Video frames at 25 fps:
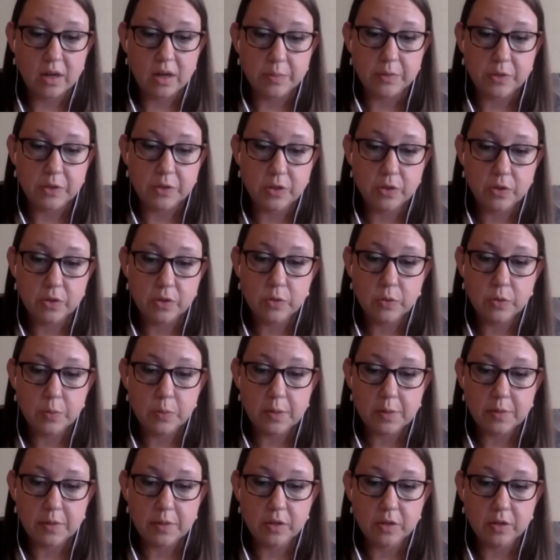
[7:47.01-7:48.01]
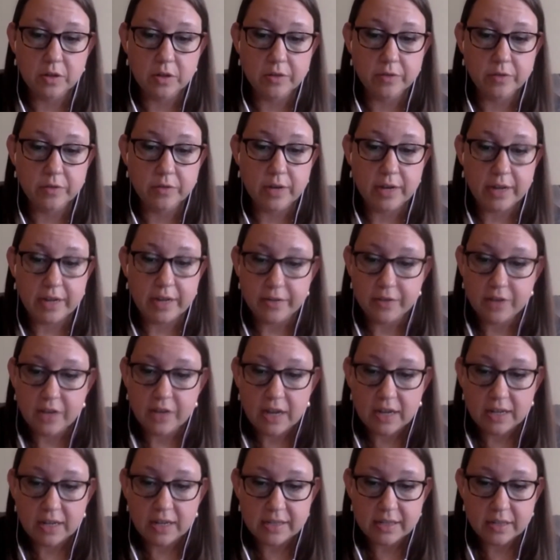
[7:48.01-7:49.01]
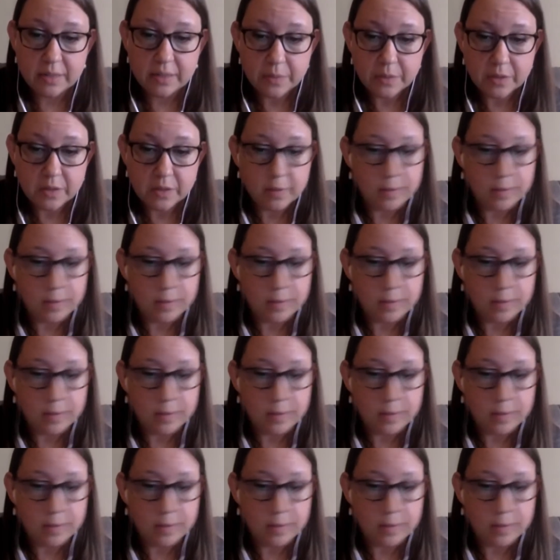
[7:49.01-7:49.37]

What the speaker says: Students would be able to learn a variety of concepts